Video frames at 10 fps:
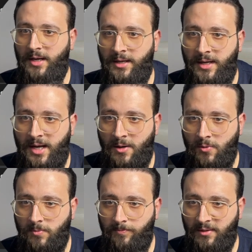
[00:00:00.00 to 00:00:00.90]
And
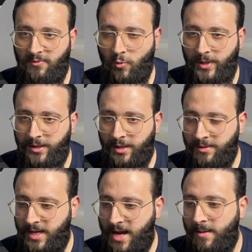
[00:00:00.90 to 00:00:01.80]
now if we
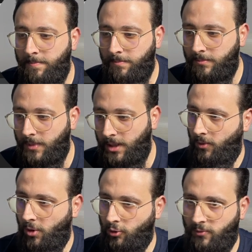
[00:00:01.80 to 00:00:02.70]
run the app,
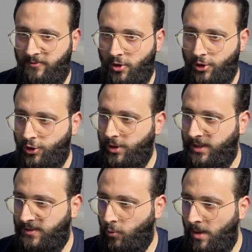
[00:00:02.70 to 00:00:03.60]
go to version, it's